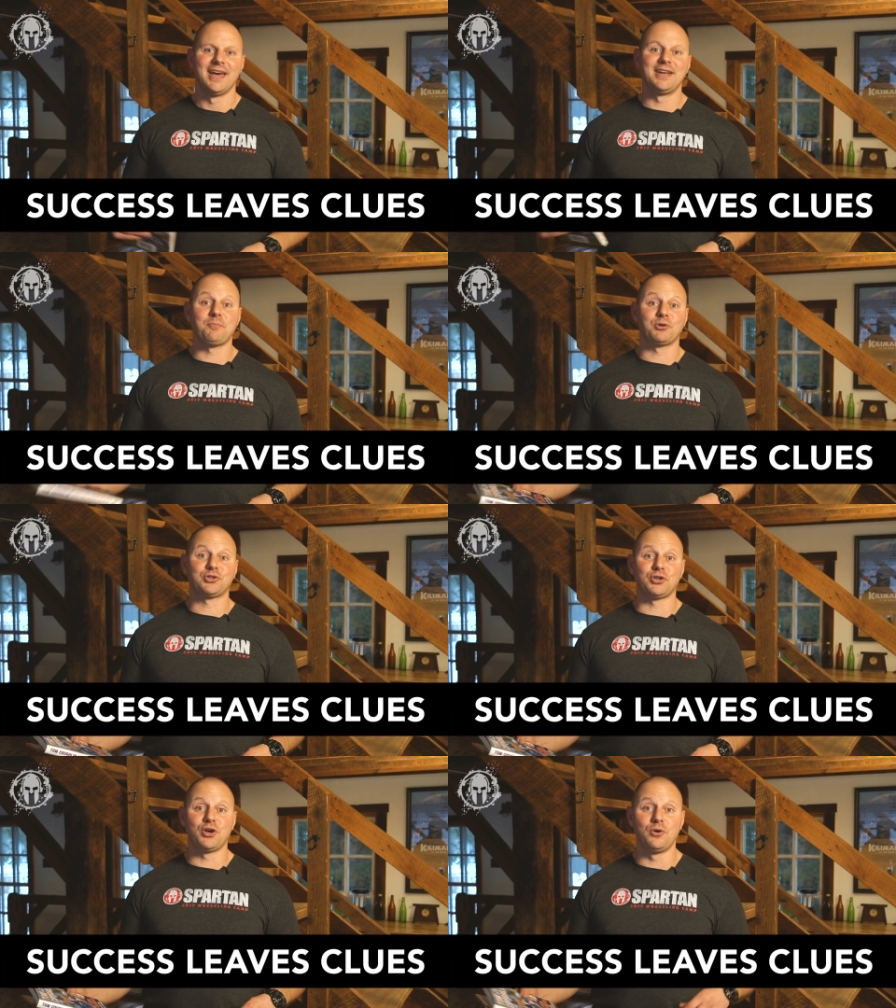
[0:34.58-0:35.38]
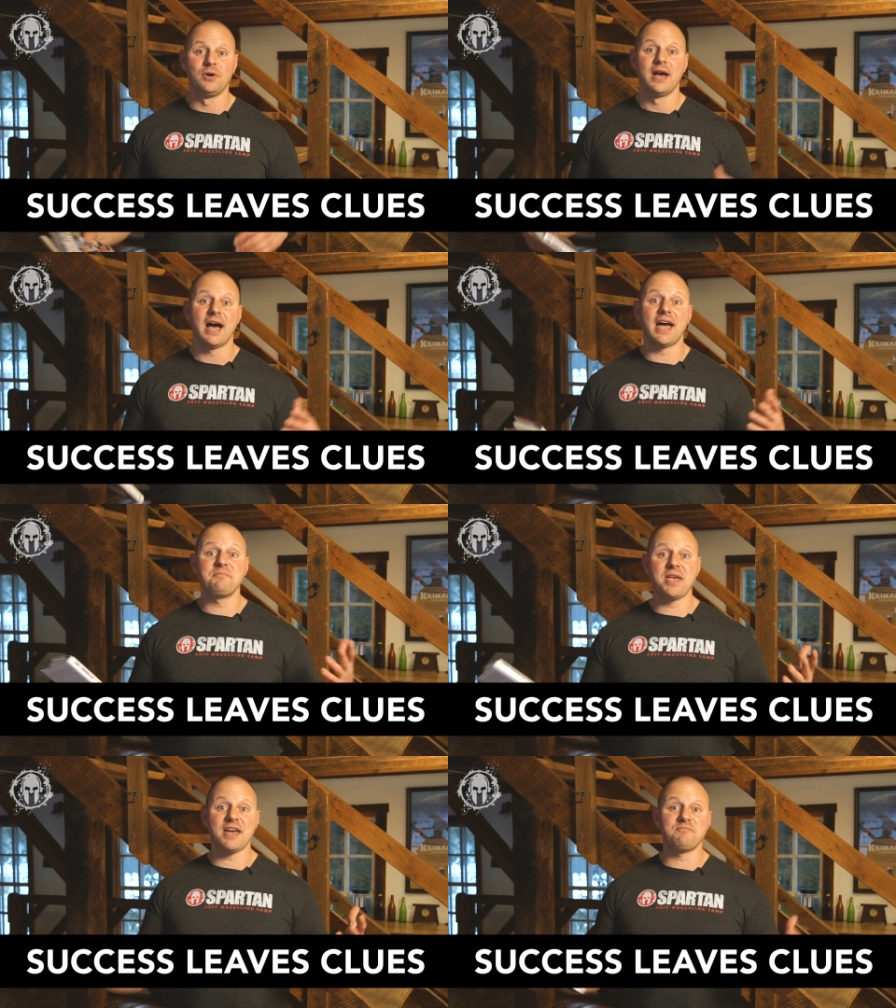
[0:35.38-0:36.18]
And number two, I
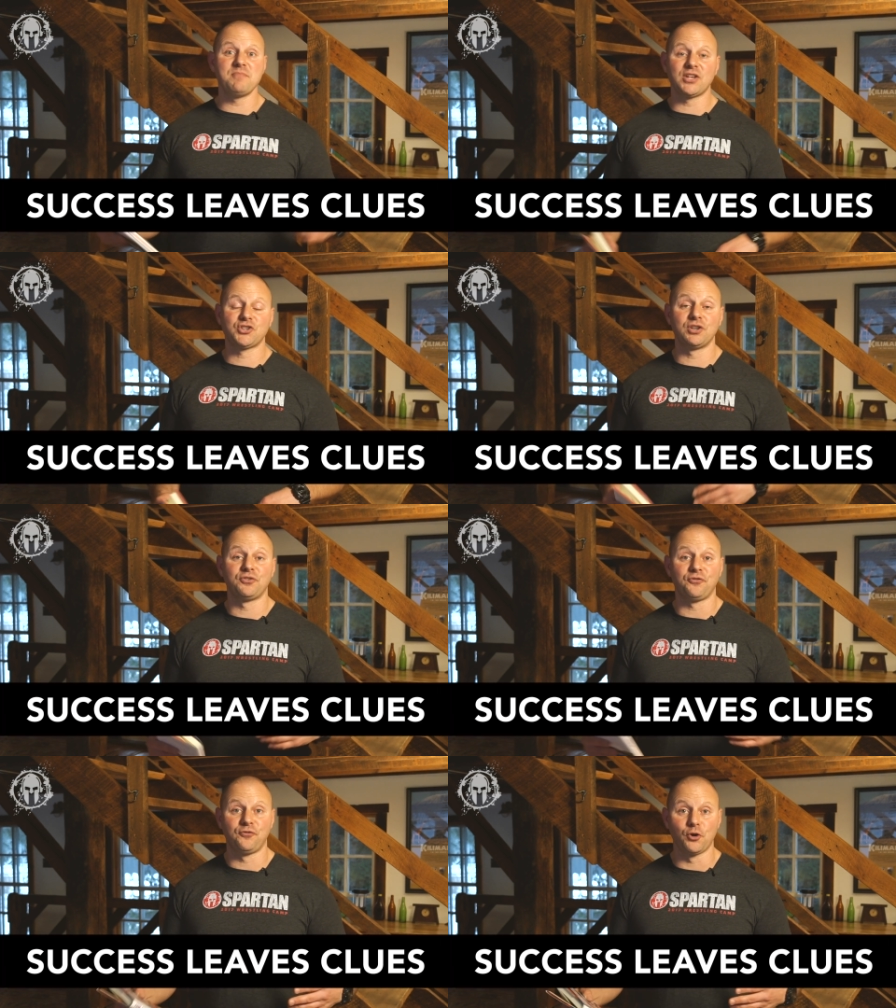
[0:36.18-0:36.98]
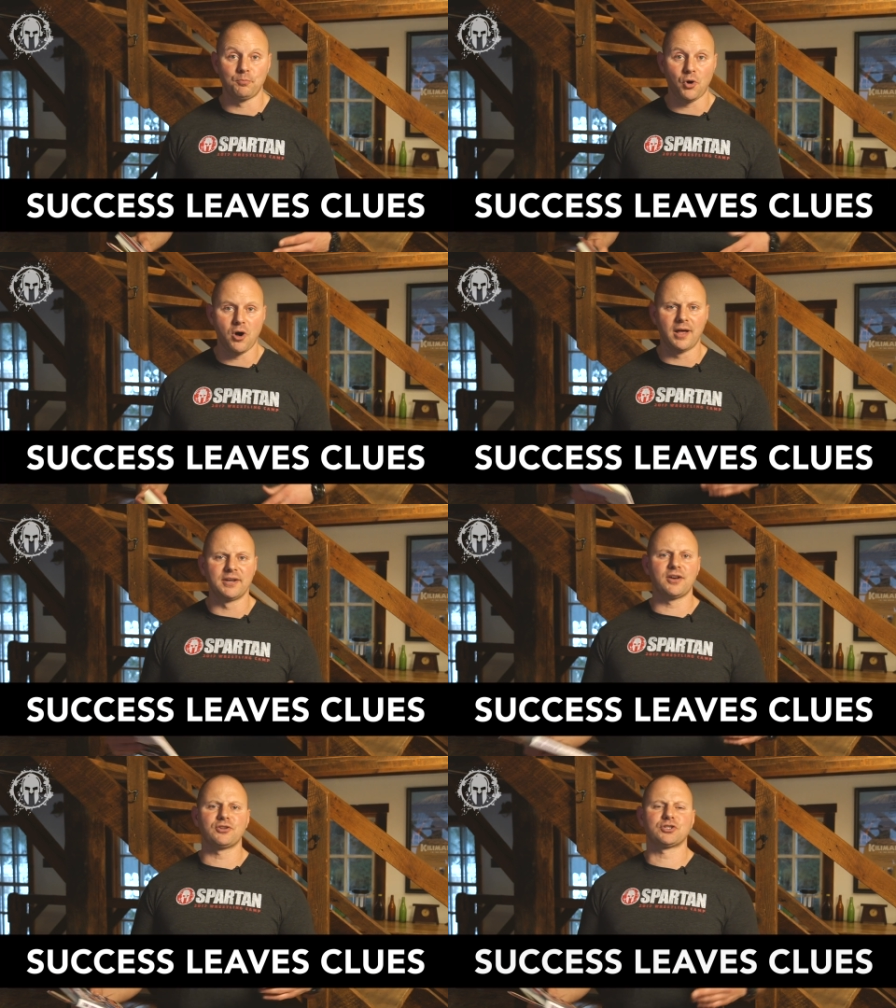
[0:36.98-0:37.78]
may have mentioned football
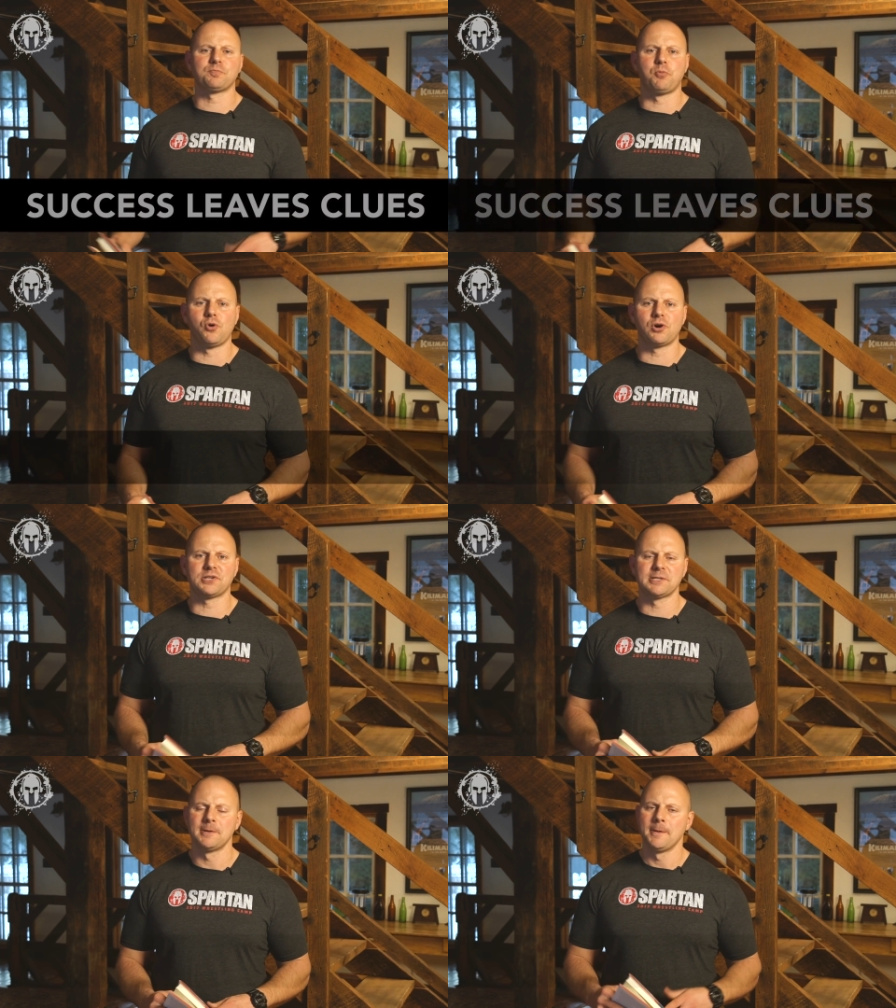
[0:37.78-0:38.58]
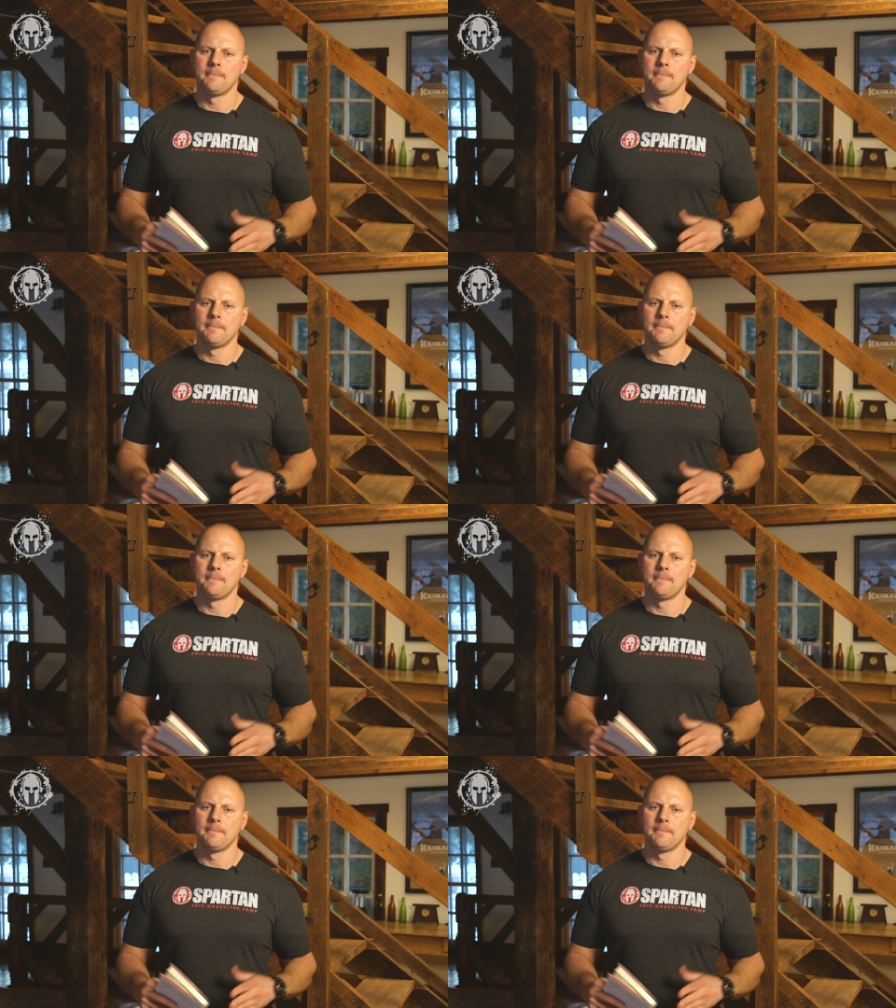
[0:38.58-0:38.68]
and other sports,